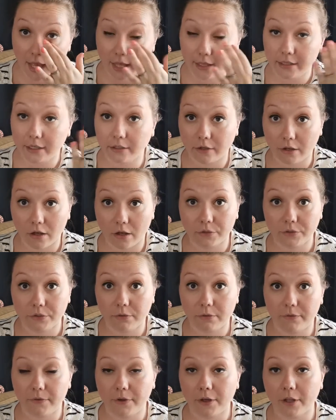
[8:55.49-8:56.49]
And they are
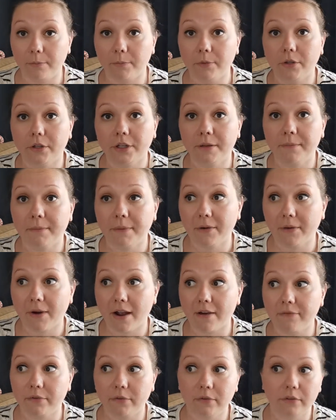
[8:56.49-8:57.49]
also available in my
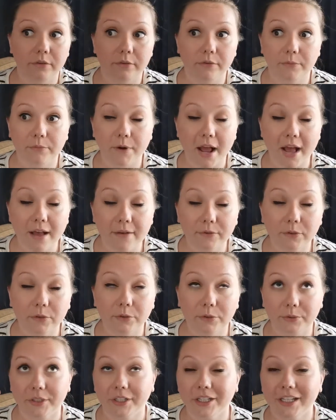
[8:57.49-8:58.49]

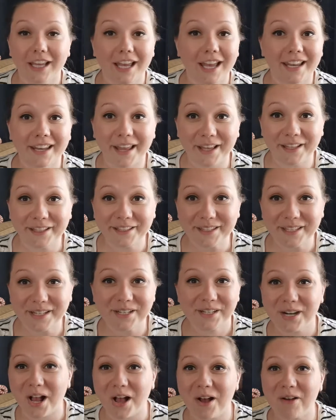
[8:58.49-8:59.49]
Ravelry and
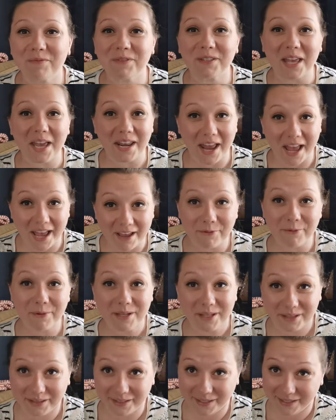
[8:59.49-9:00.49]
Etsy shops. And I
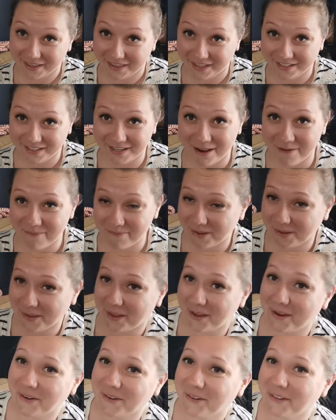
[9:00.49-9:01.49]
will link them down
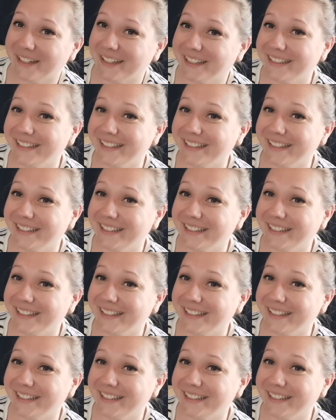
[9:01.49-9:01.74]
below.